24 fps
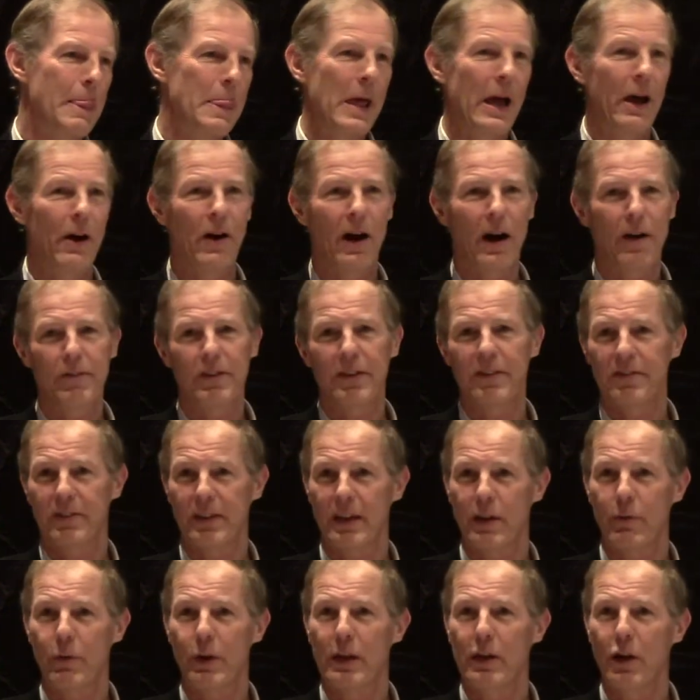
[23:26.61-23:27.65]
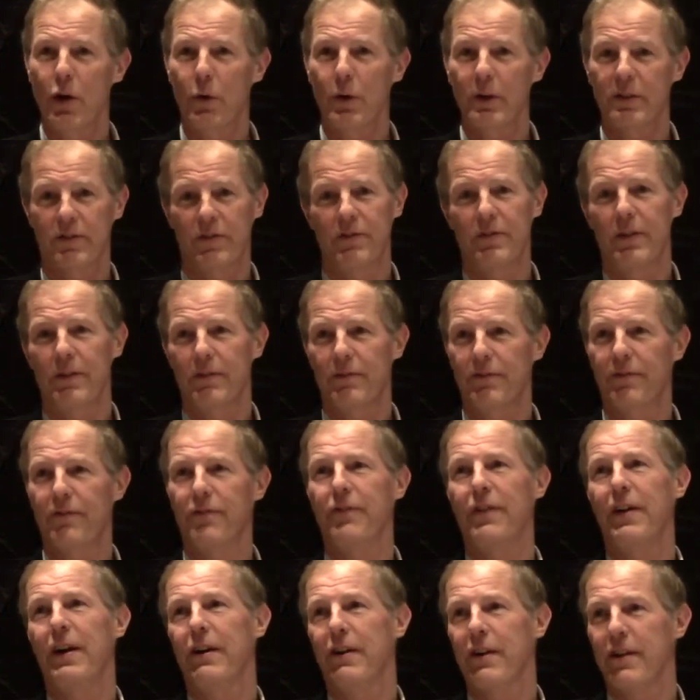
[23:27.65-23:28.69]
Now, obviously, we know it's
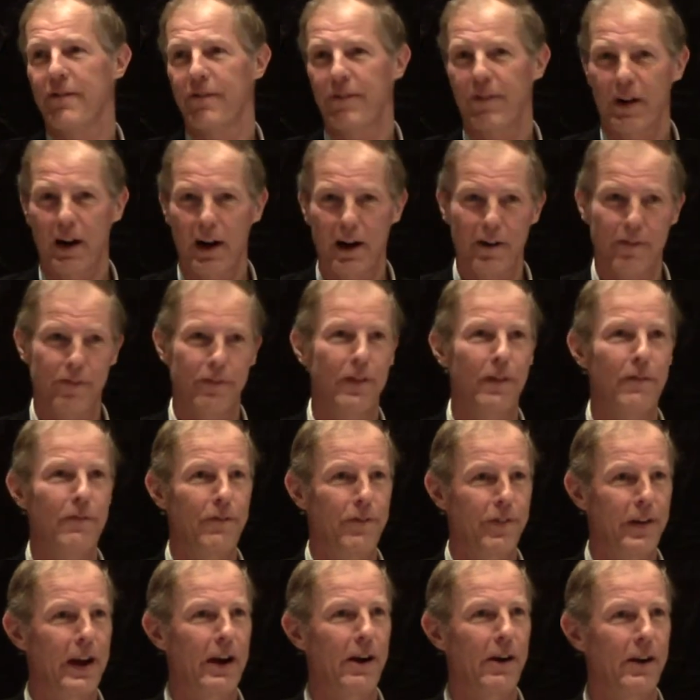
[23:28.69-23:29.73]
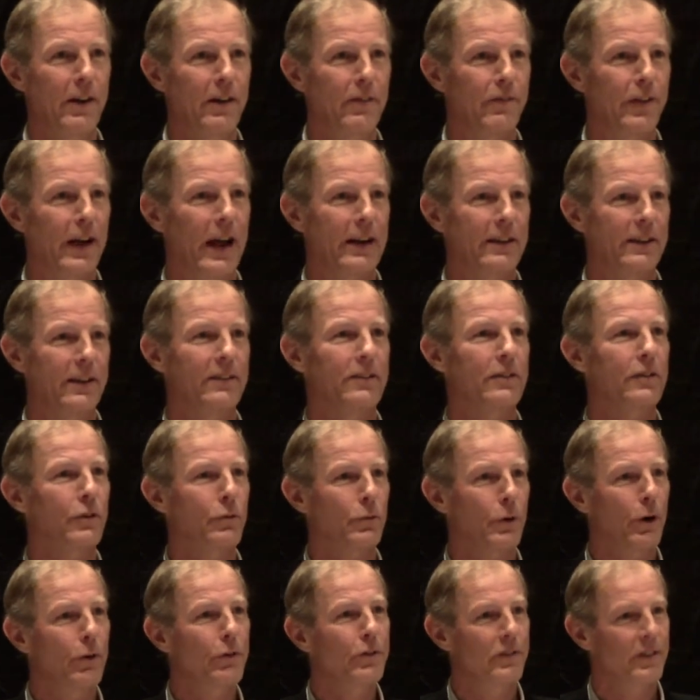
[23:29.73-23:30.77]
very far from fair. In fact, it's
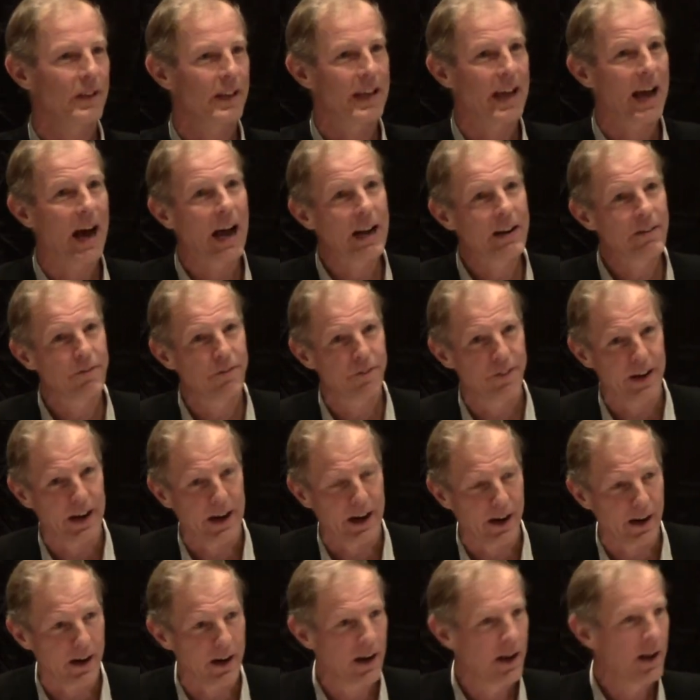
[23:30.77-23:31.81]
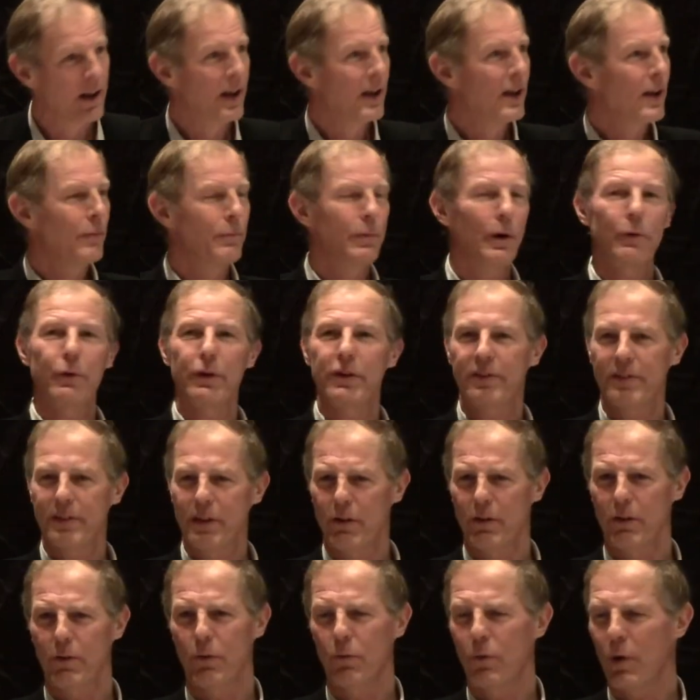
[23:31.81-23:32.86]
grossly unfair. But we
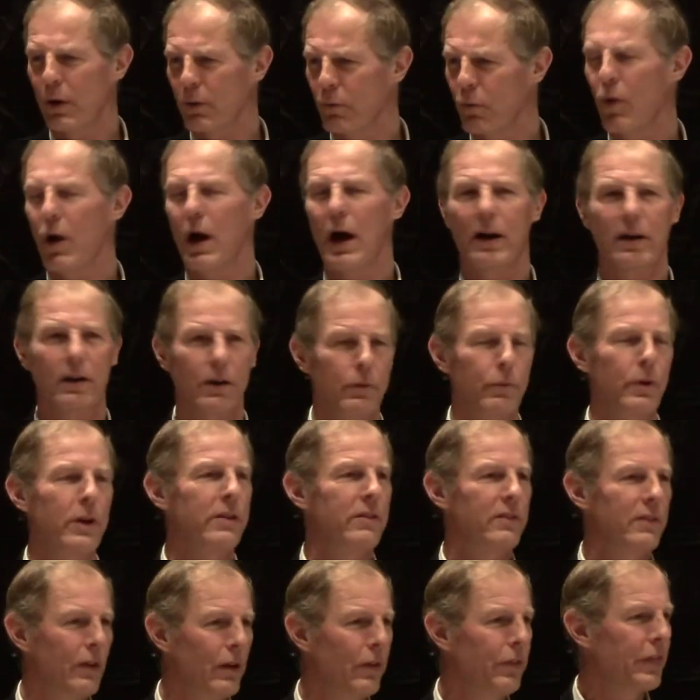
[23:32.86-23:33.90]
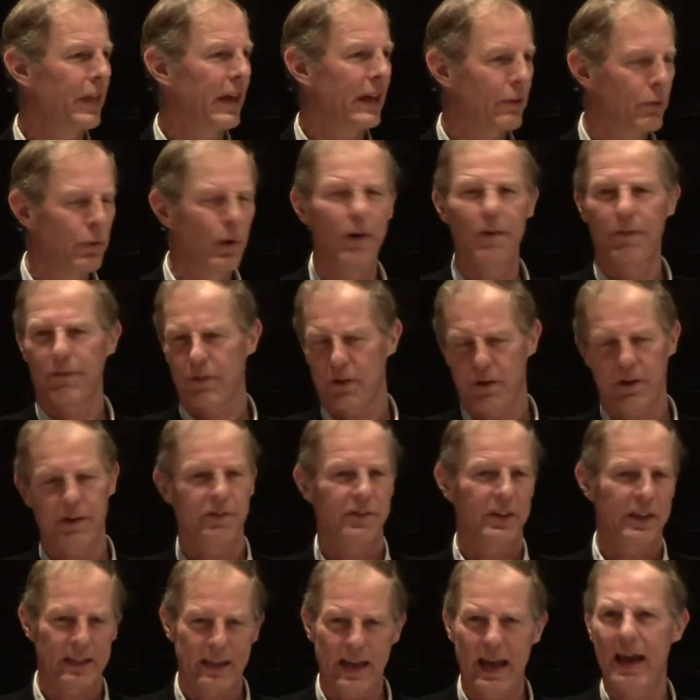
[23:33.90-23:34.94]
still would walk, we still think, well, of
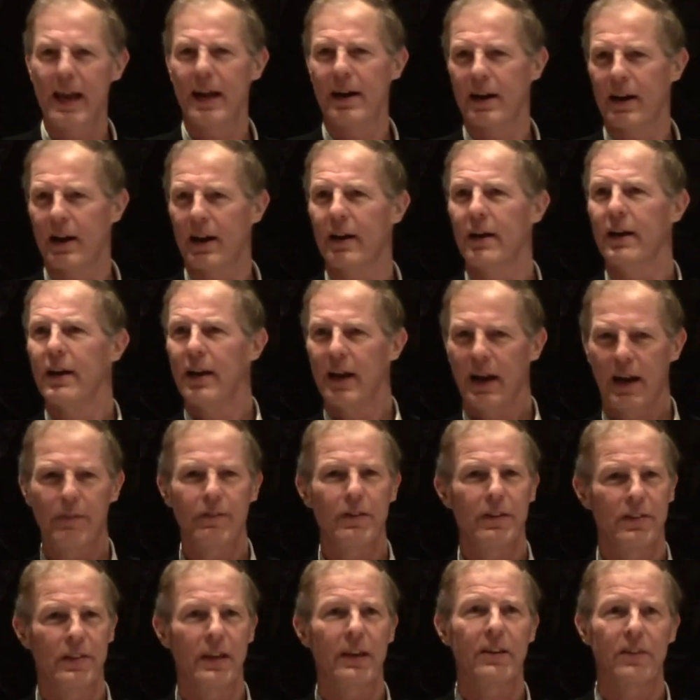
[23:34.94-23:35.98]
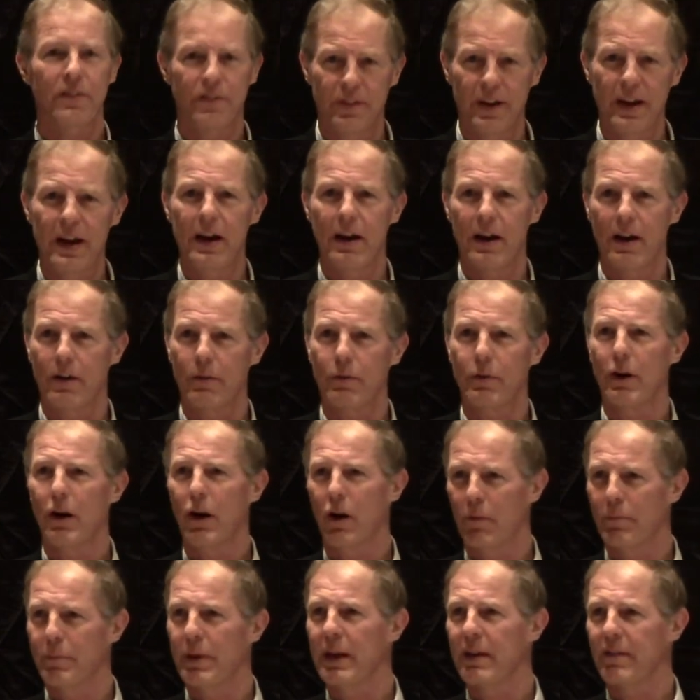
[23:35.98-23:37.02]
course, in Canada, everything's fair. We're
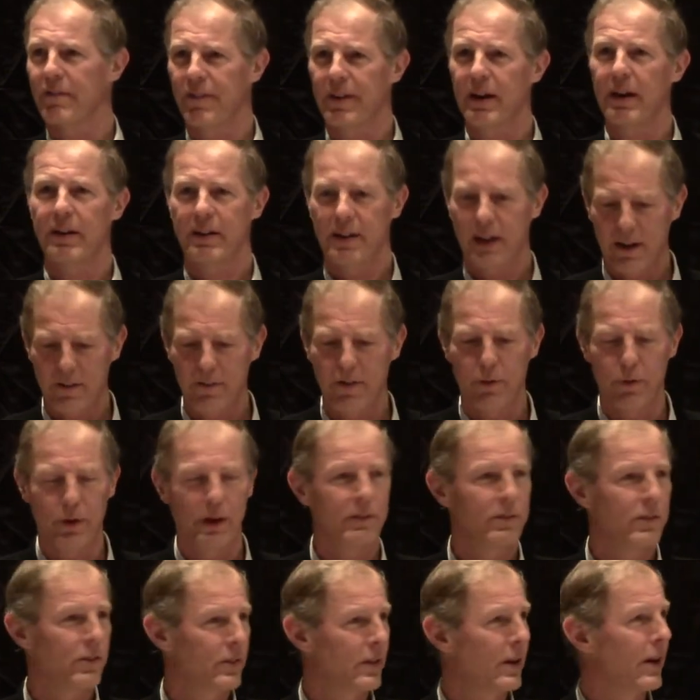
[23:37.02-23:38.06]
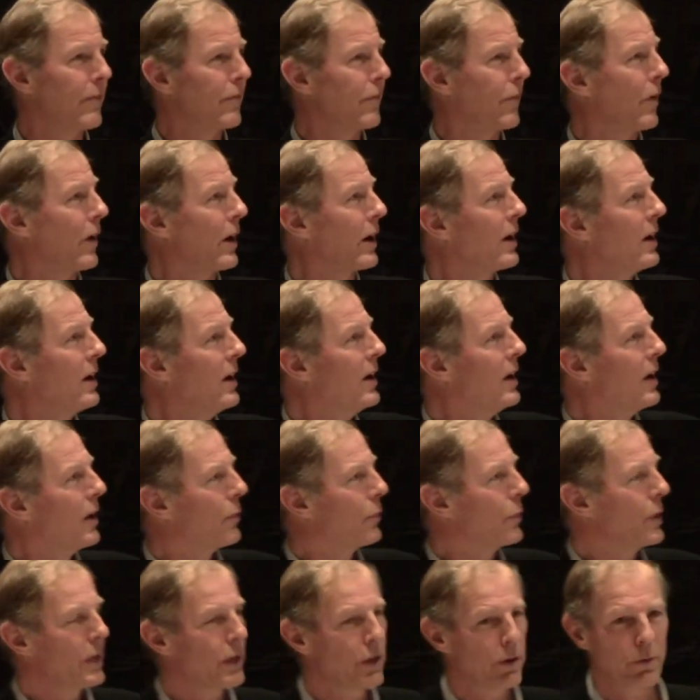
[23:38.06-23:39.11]
all being fair to everyone. So therefore,
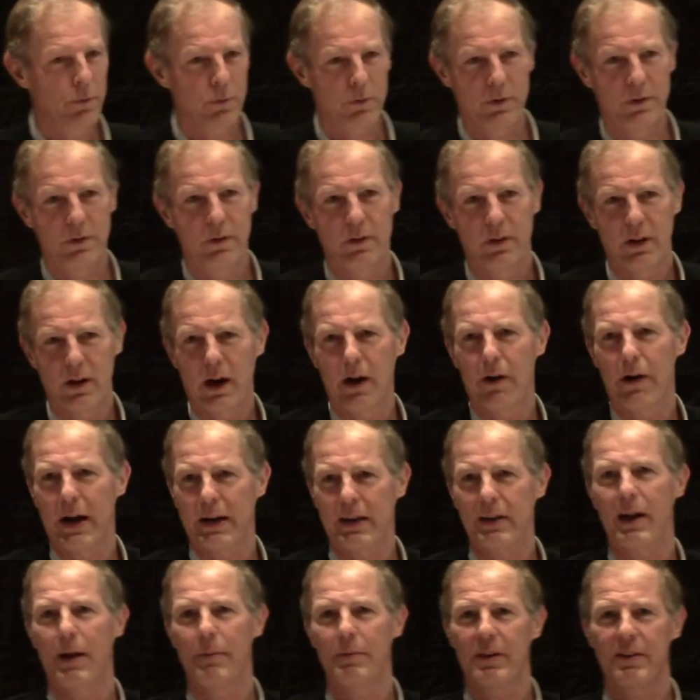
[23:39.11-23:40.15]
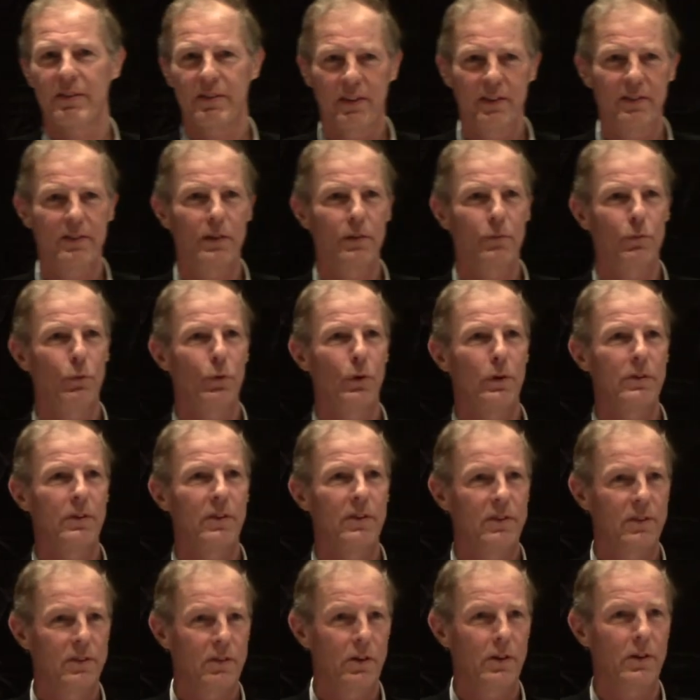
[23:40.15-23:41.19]
we, our economic system will,
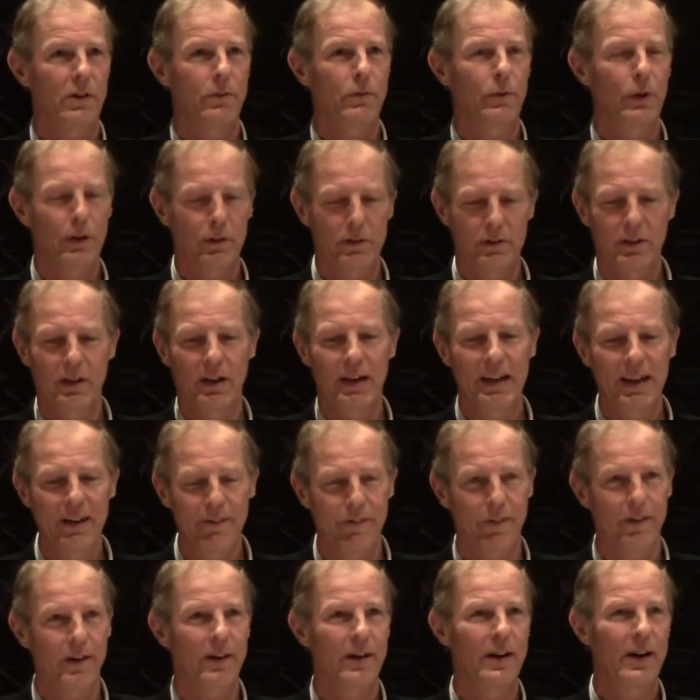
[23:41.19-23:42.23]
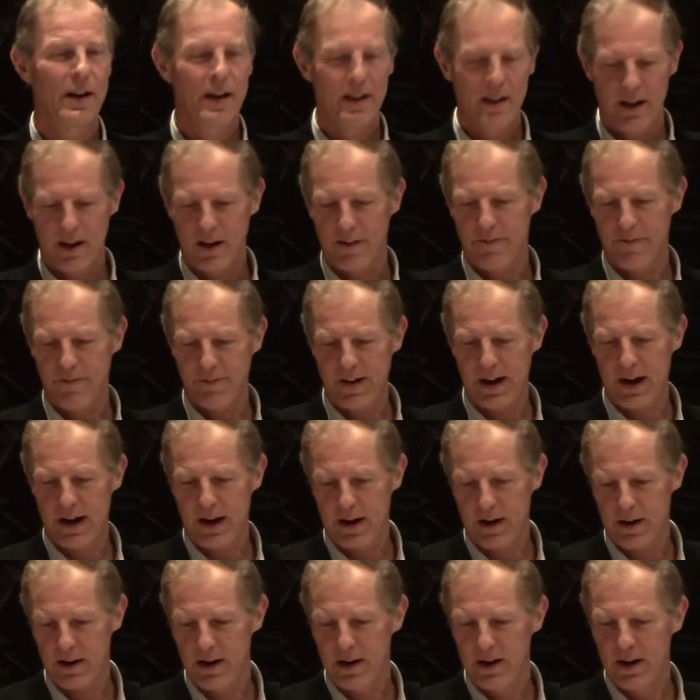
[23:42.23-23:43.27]
desert, will deliver a
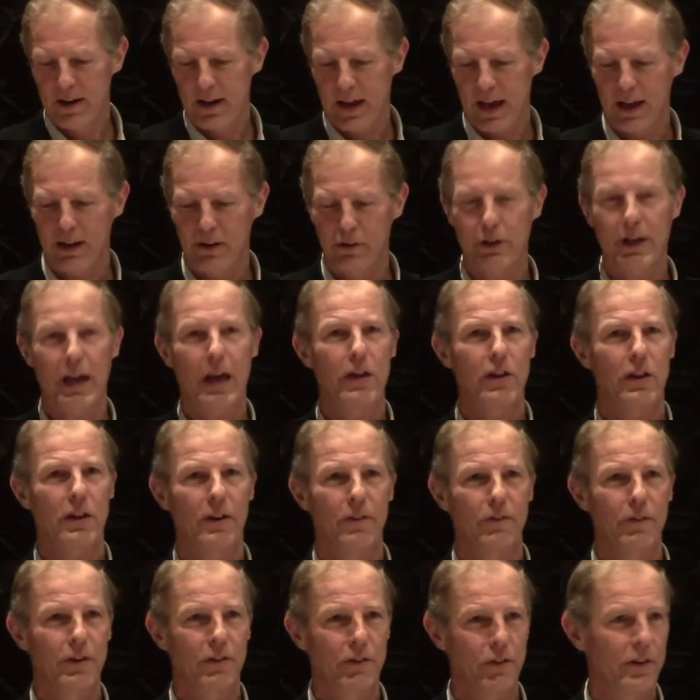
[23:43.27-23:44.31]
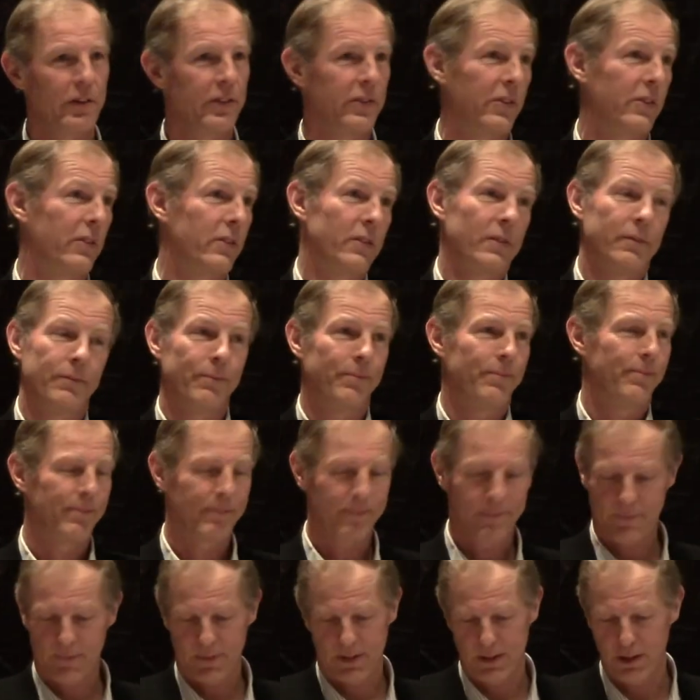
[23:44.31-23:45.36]
fair allocation of resources.
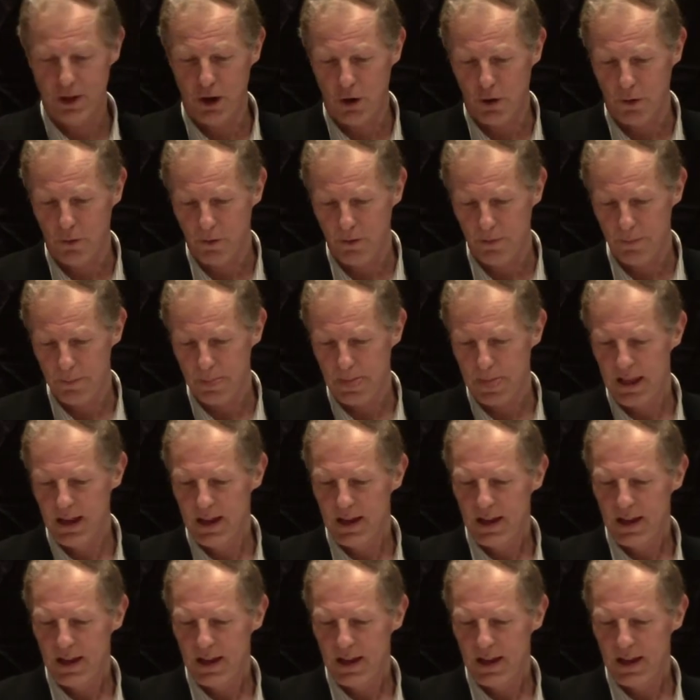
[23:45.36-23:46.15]
No.